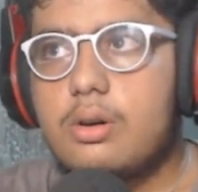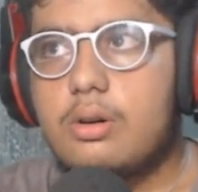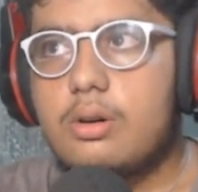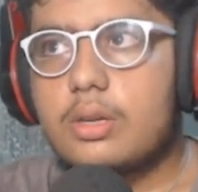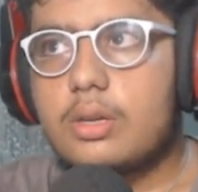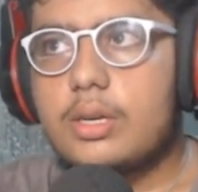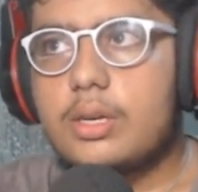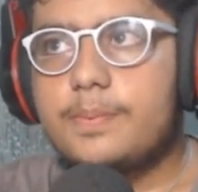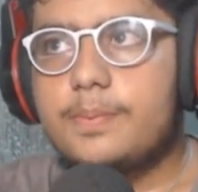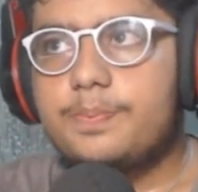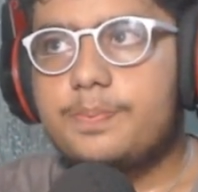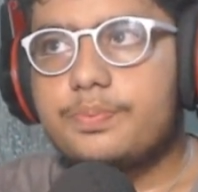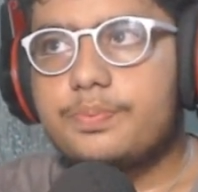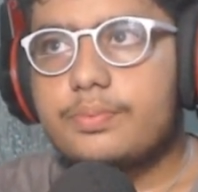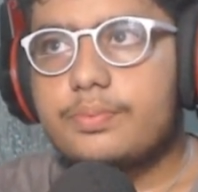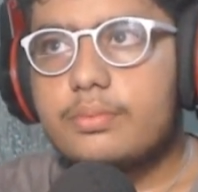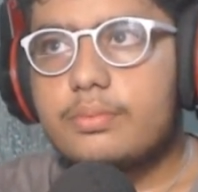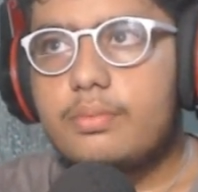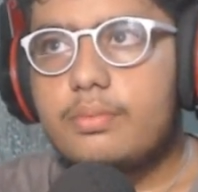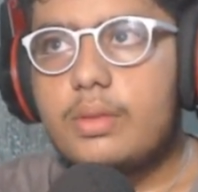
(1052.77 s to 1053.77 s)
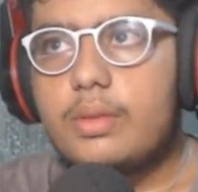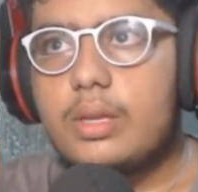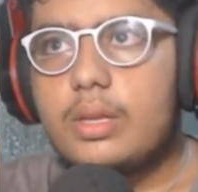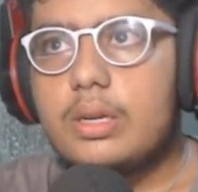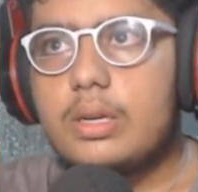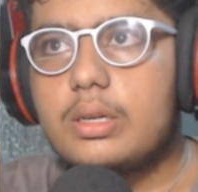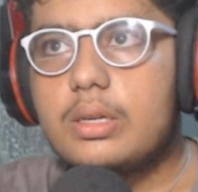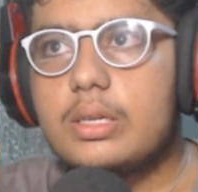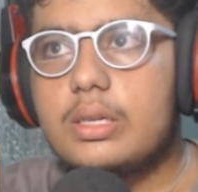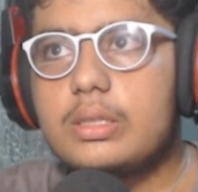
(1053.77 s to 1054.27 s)
Okay,
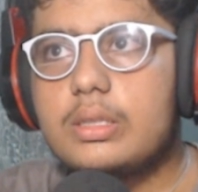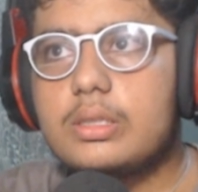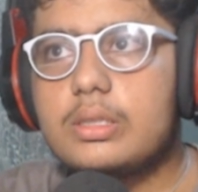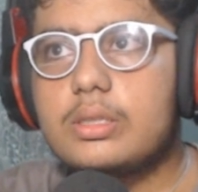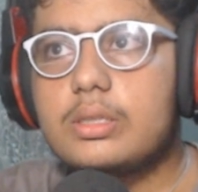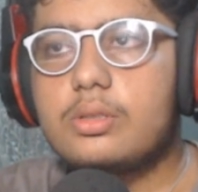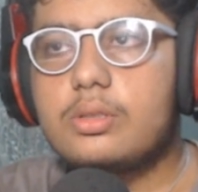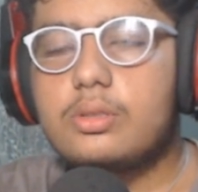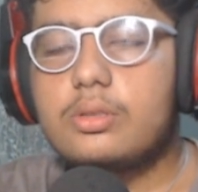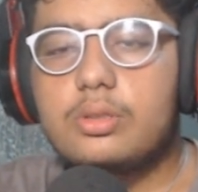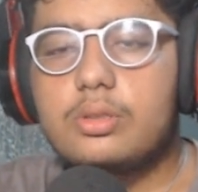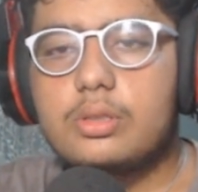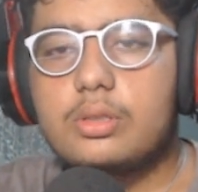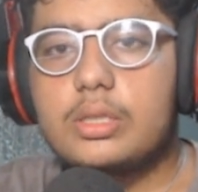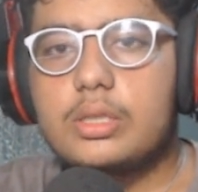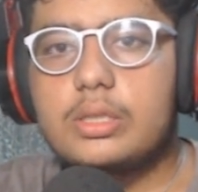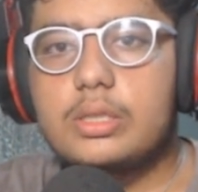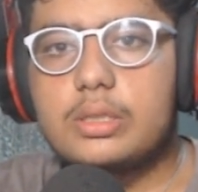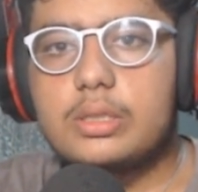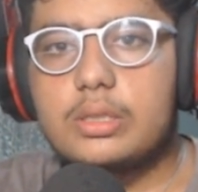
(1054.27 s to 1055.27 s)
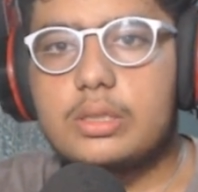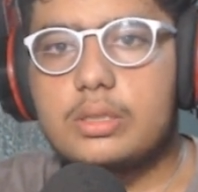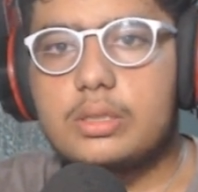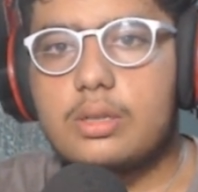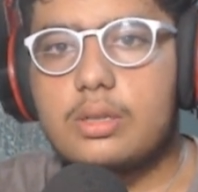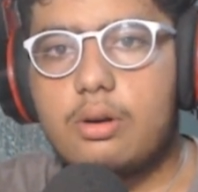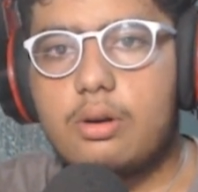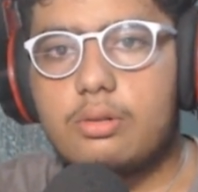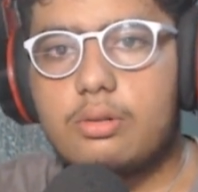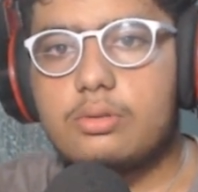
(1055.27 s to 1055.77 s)
they just used to teach us
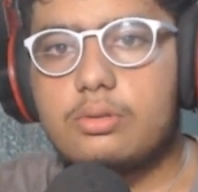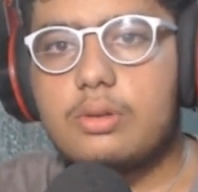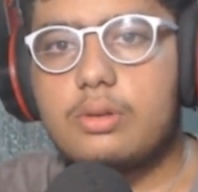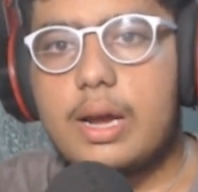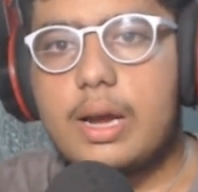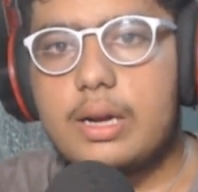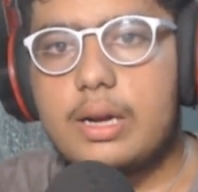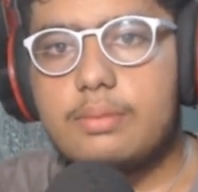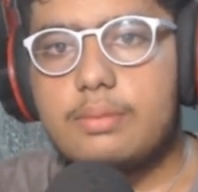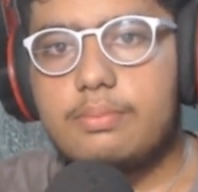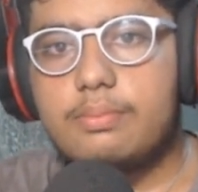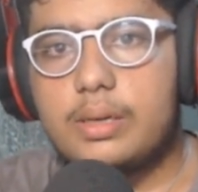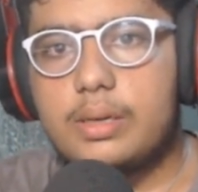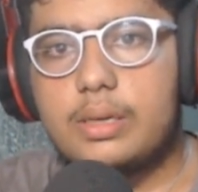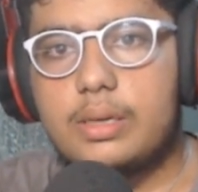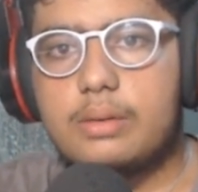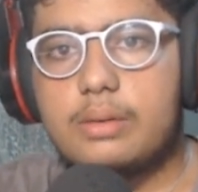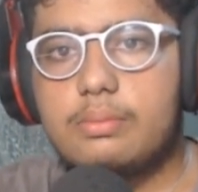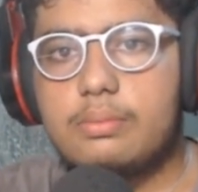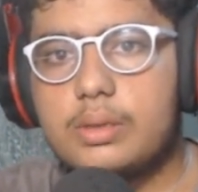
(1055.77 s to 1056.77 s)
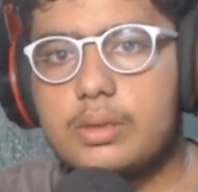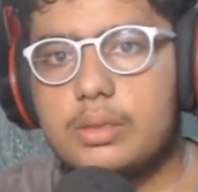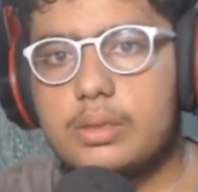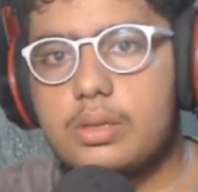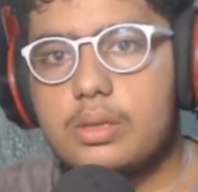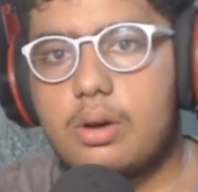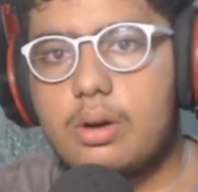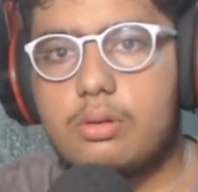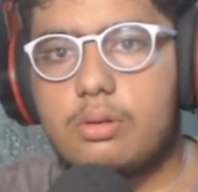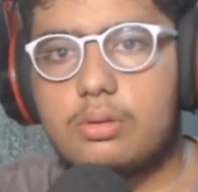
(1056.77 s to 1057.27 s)
how to add big
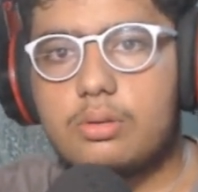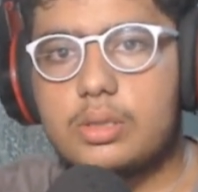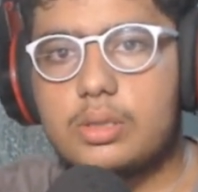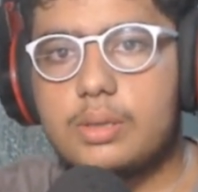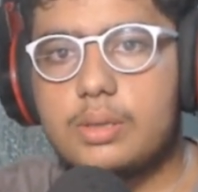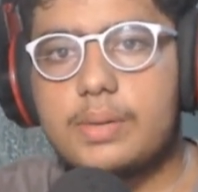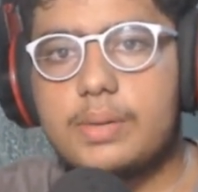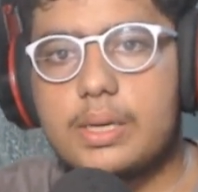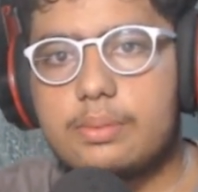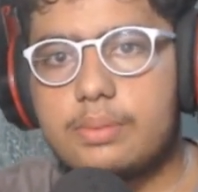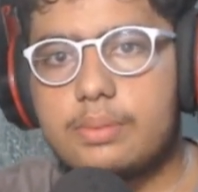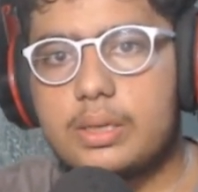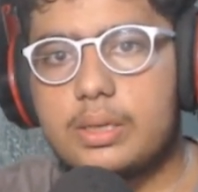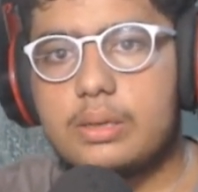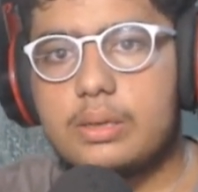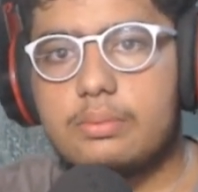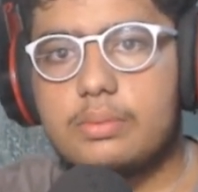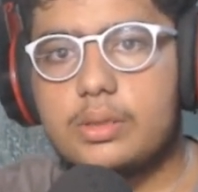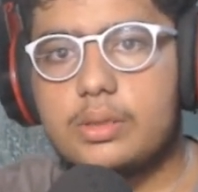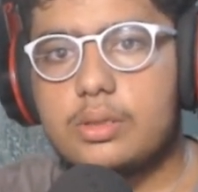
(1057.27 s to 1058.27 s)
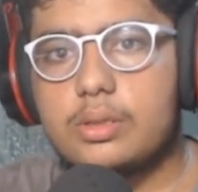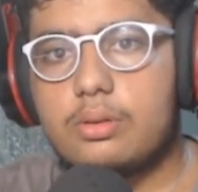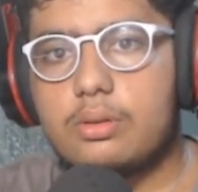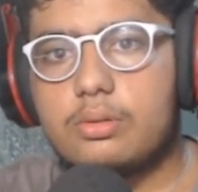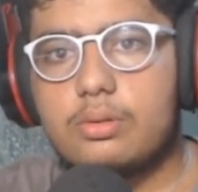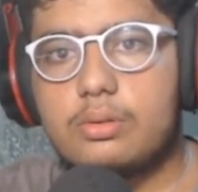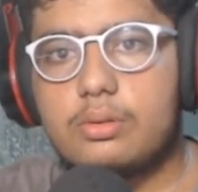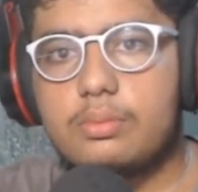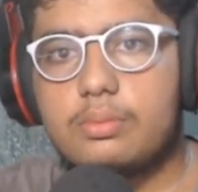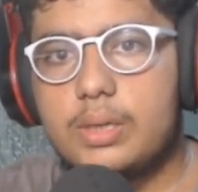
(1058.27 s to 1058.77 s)
numbers, how to subtract big numbers, how
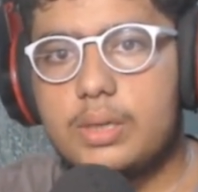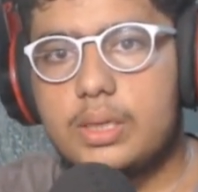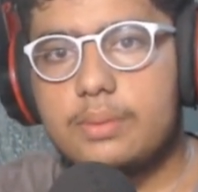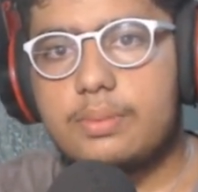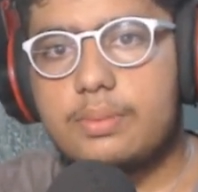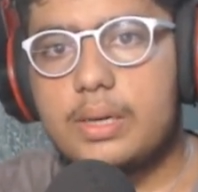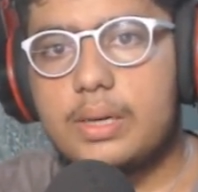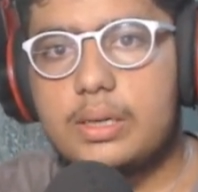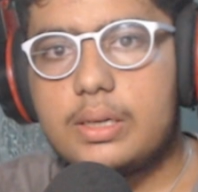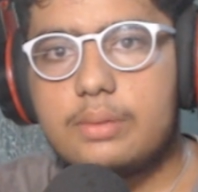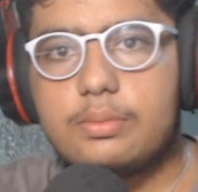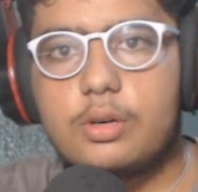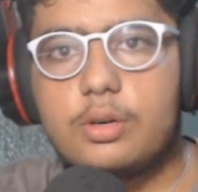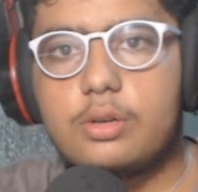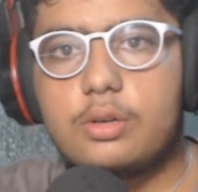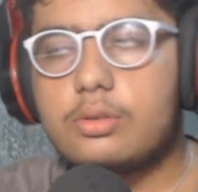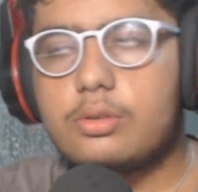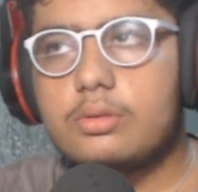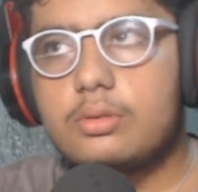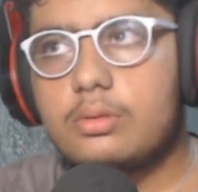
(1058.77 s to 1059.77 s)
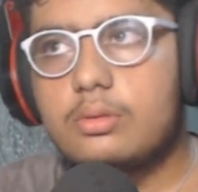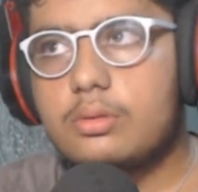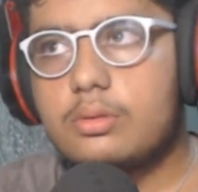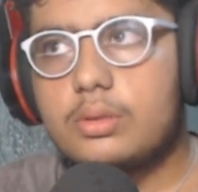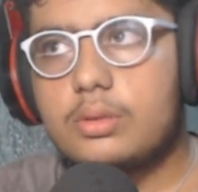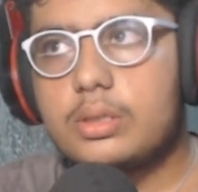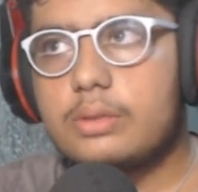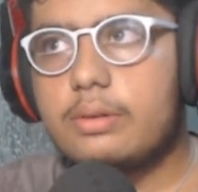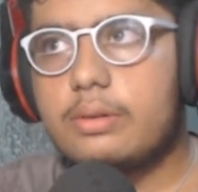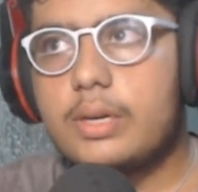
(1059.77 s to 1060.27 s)
to multiply them, how to
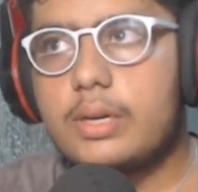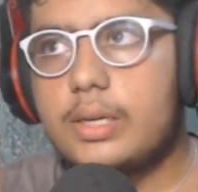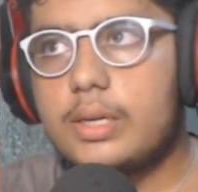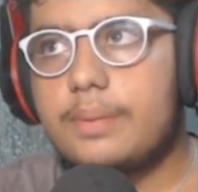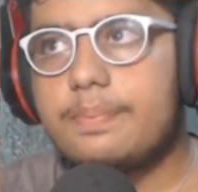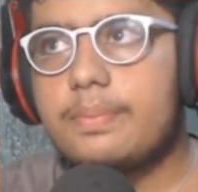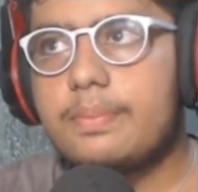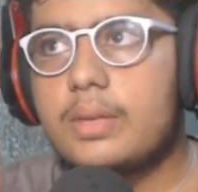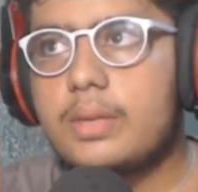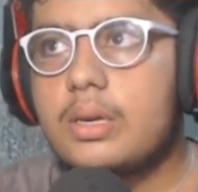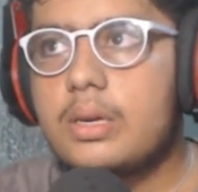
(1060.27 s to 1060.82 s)
divide them.